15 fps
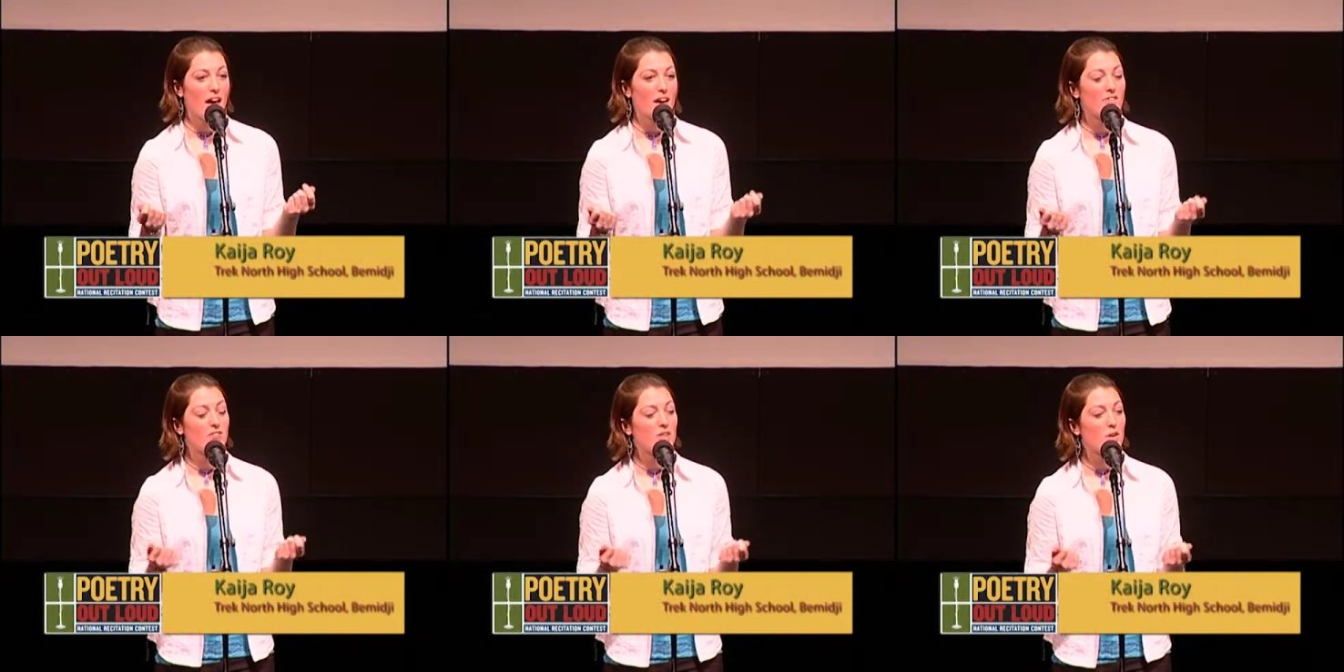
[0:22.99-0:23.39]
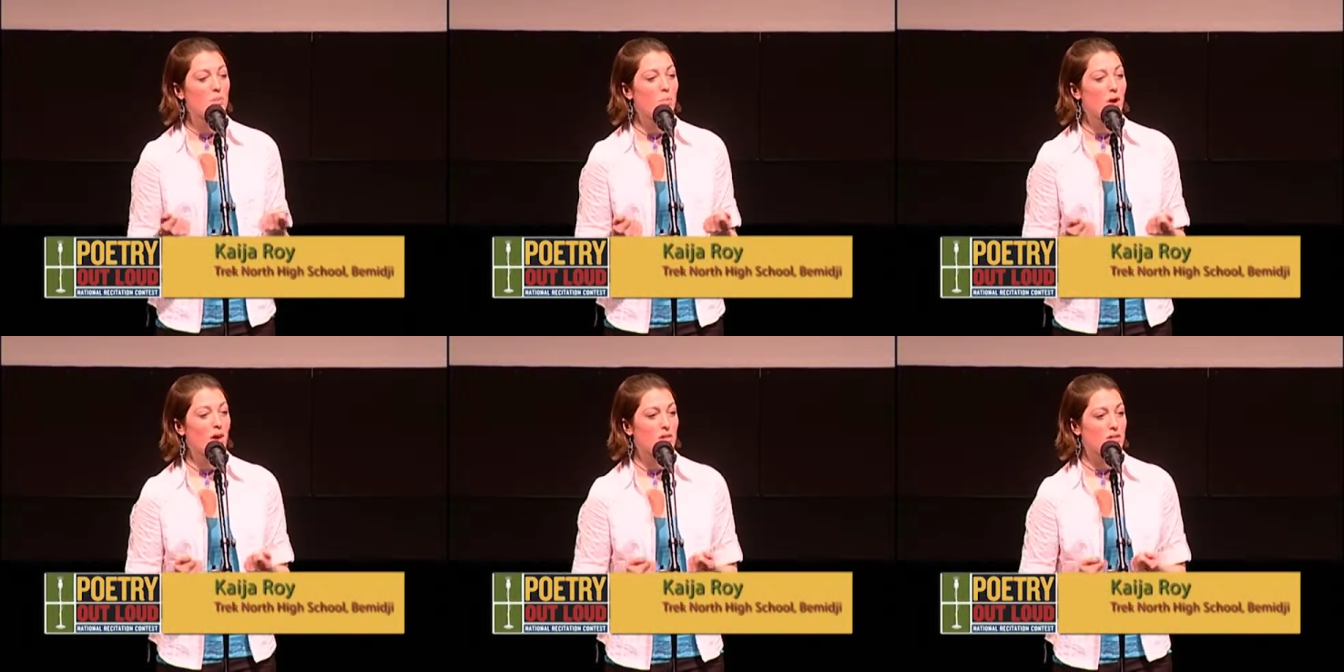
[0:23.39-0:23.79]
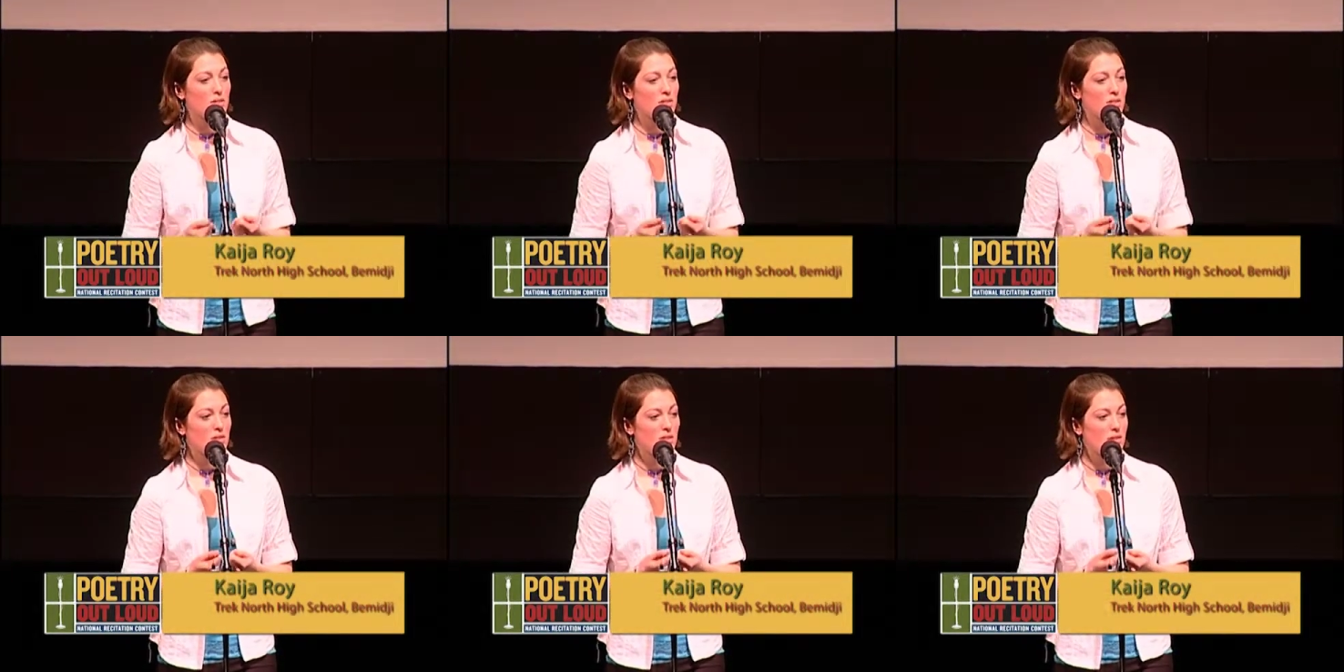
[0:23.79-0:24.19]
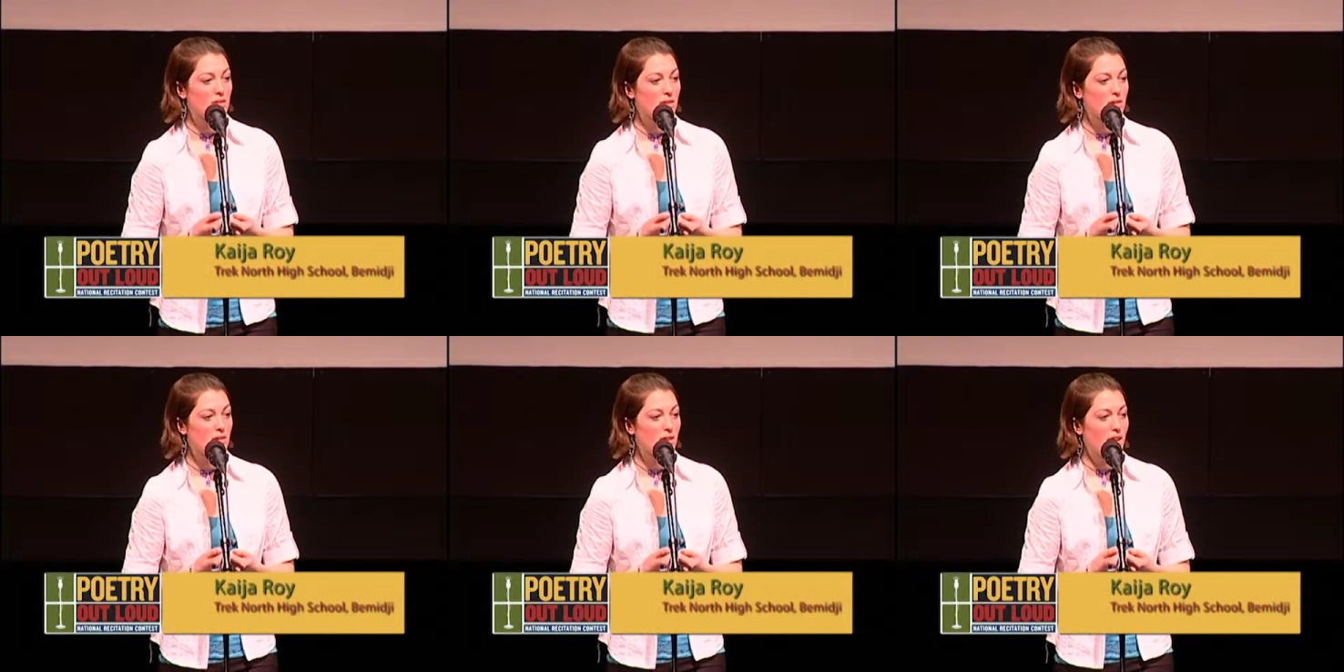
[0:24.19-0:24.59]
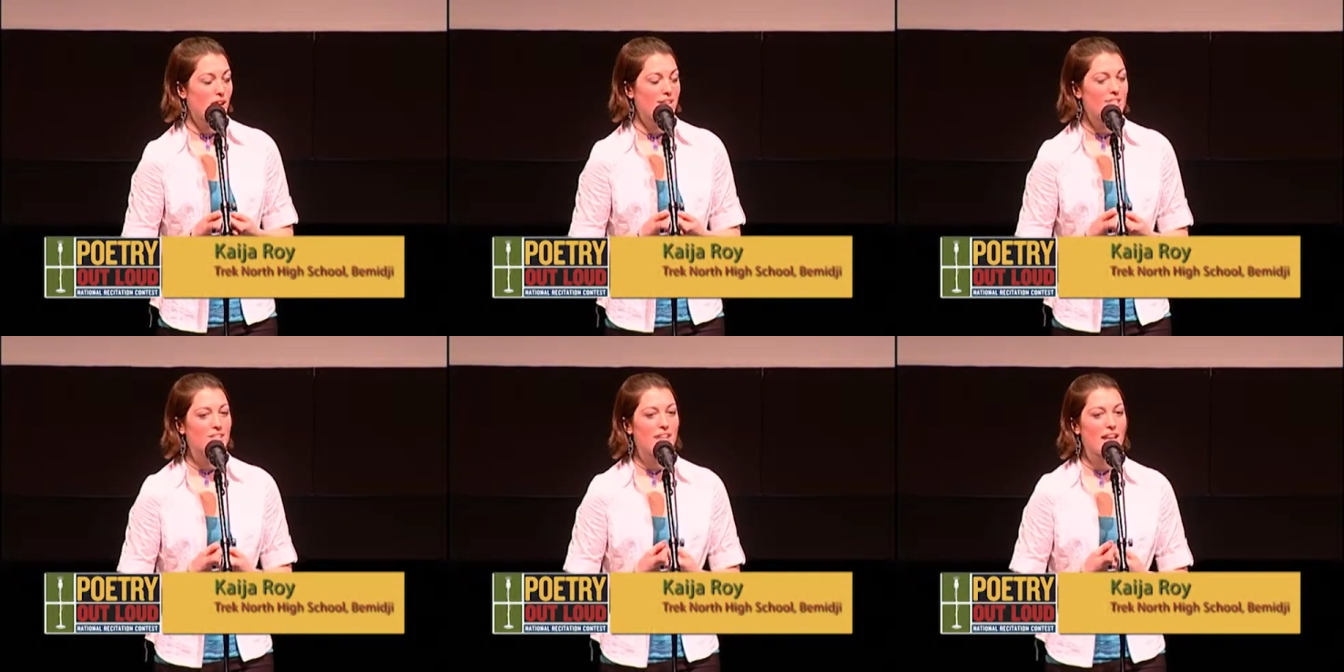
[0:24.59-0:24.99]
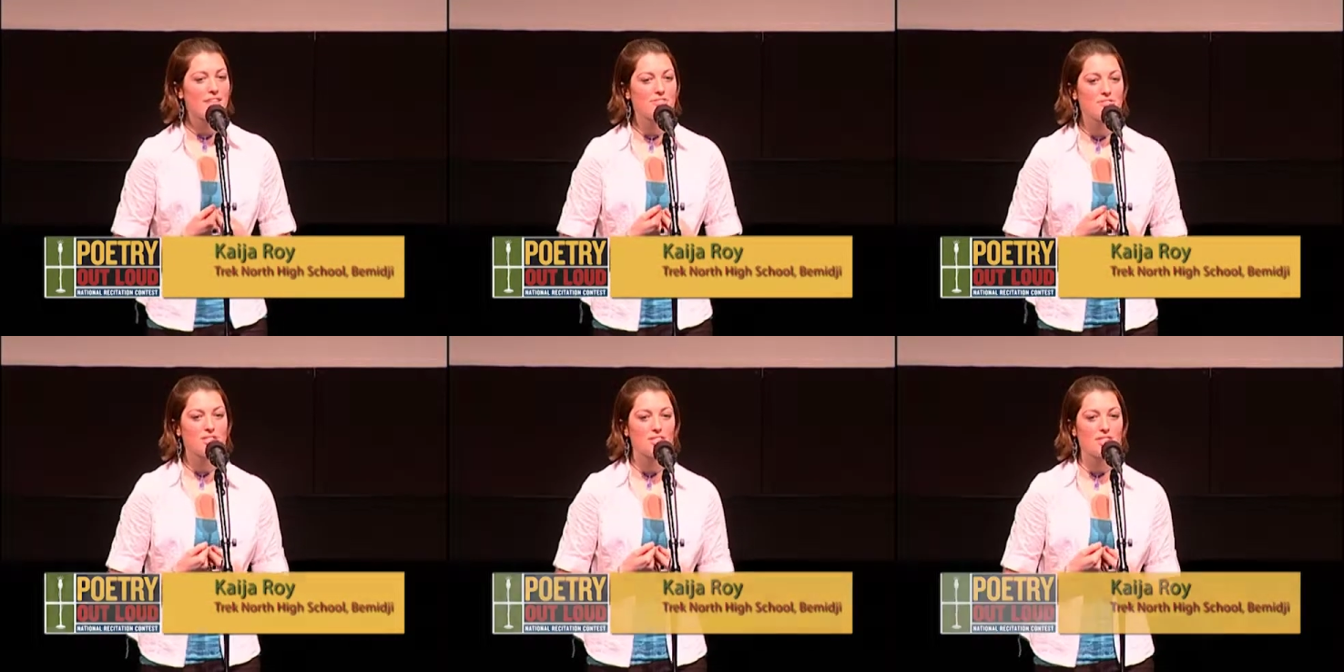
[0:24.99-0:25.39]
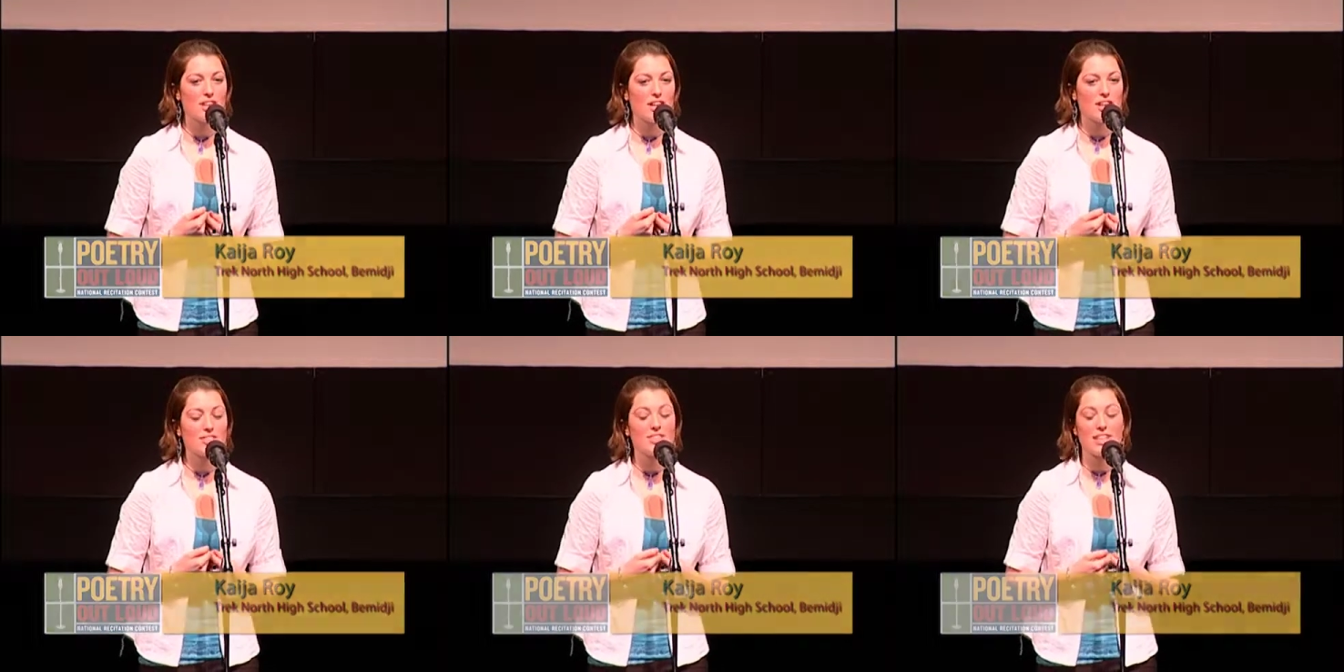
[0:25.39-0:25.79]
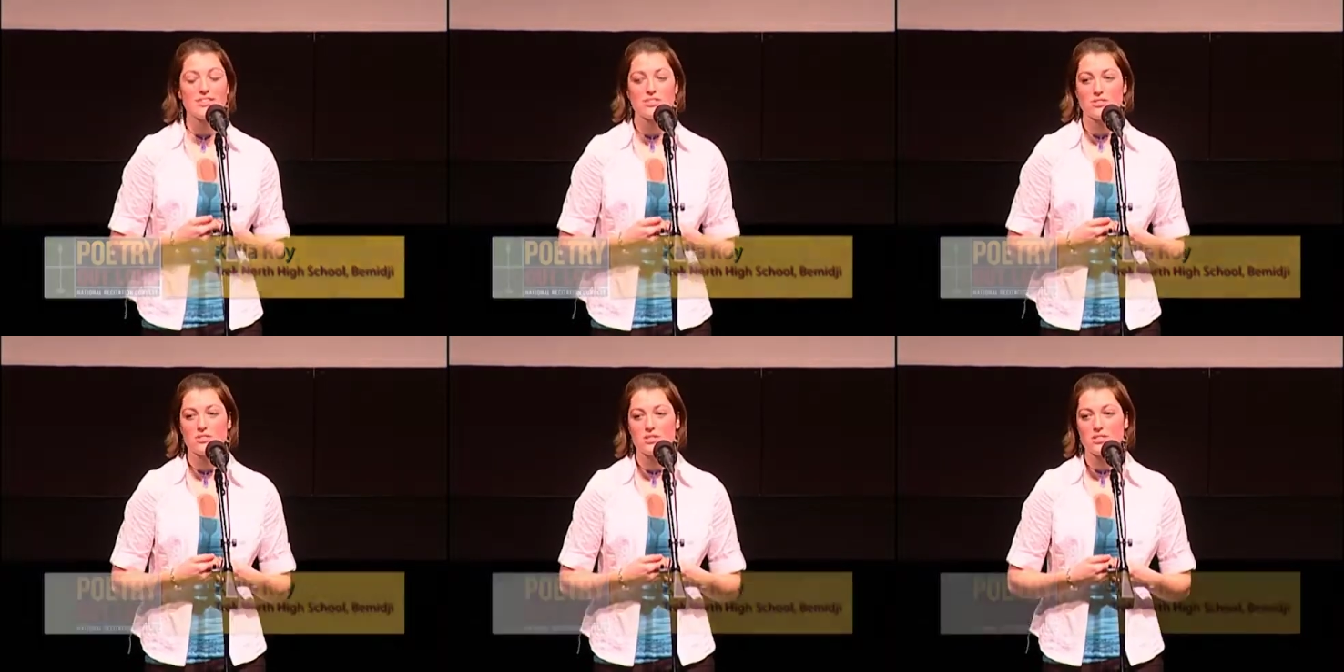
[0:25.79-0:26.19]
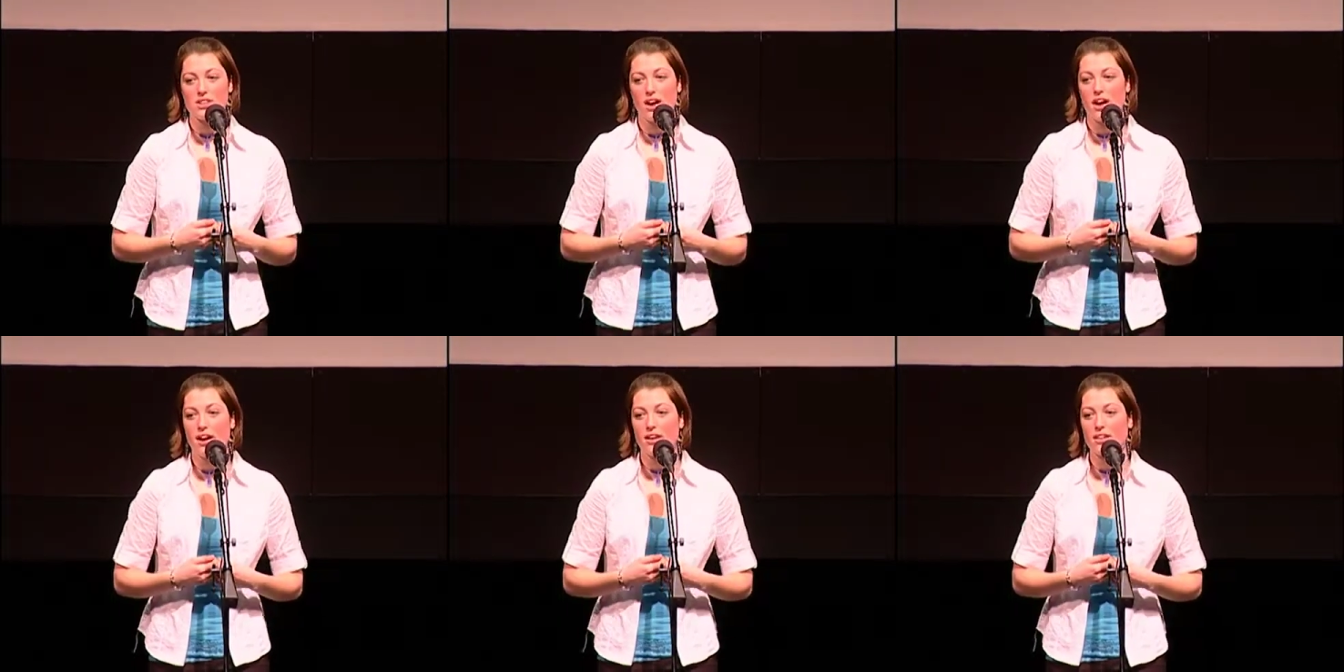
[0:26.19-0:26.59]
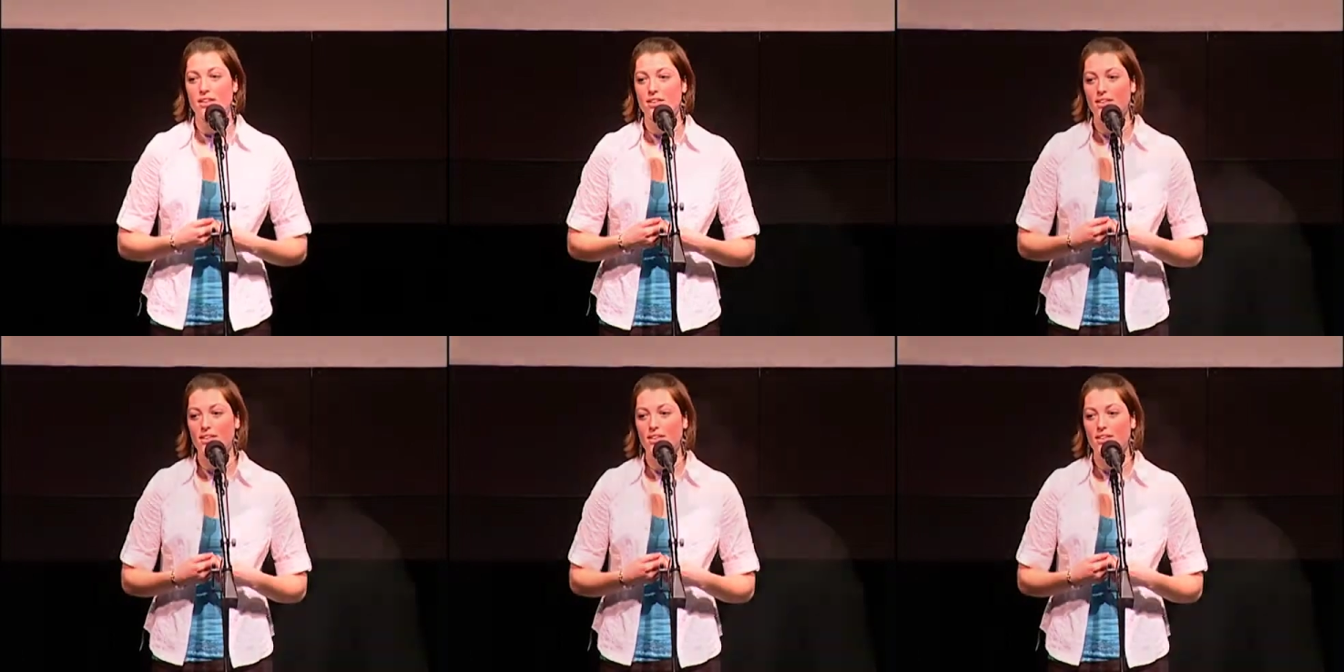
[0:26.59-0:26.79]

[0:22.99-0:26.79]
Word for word: every one, and left a desert sky.